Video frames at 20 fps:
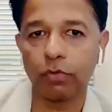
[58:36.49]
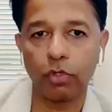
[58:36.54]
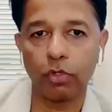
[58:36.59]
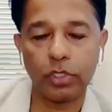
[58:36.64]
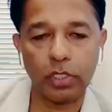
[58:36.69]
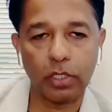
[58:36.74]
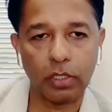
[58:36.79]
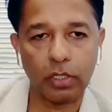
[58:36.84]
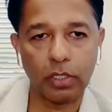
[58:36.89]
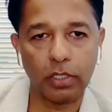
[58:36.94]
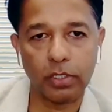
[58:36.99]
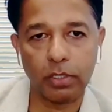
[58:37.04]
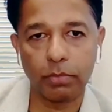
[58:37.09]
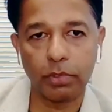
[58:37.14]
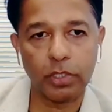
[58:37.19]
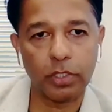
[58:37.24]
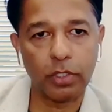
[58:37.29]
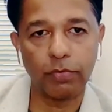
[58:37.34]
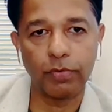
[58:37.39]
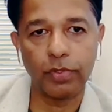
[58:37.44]
of course, the
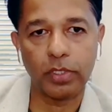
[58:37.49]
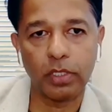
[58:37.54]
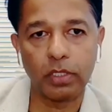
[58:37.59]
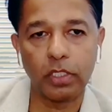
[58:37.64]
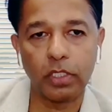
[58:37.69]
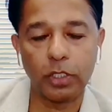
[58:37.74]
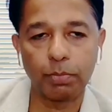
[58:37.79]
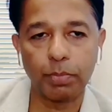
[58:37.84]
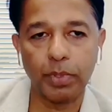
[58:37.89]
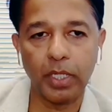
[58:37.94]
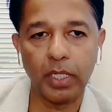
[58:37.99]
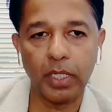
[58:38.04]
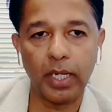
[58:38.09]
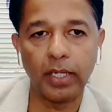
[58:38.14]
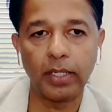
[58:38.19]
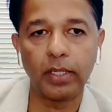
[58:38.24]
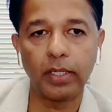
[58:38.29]
customer service and the speed,